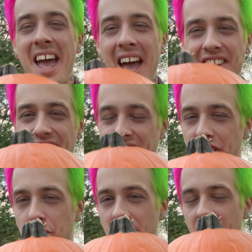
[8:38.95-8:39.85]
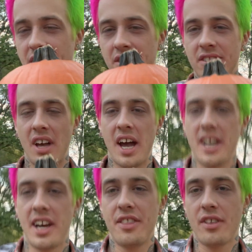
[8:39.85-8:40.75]
instead of doing this inside,
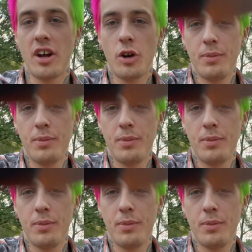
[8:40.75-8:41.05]
I thought it would